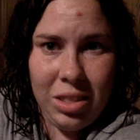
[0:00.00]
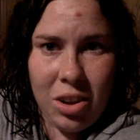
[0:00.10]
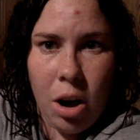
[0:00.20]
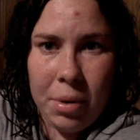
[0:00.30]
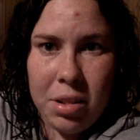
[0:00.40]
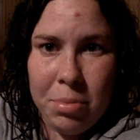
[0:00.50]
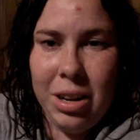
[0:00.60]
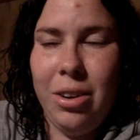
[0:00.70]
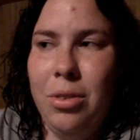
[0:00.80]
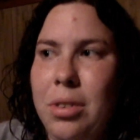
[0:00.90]
in the comments
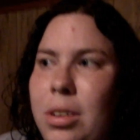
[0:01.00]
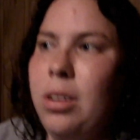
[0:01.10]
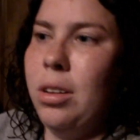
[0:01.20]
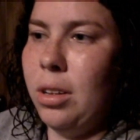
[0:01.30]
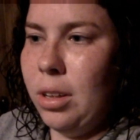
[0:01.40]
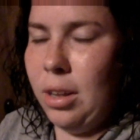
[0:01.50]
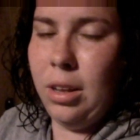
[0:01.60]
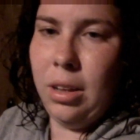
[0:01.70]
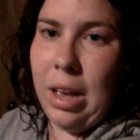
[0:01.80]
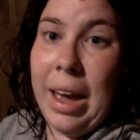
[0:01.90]
below,
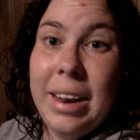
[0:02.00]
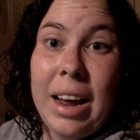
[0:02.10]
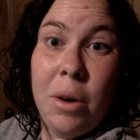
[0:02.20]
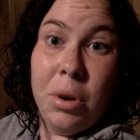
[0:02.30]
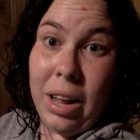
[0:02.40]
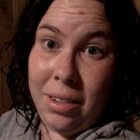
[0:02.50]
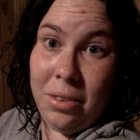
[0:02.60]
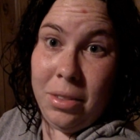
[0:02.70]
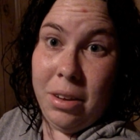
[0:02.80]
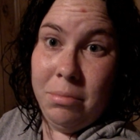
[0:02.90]
and I will
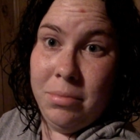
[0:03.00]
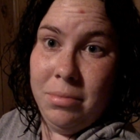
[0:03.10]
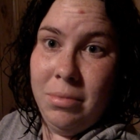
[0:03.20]
answer them.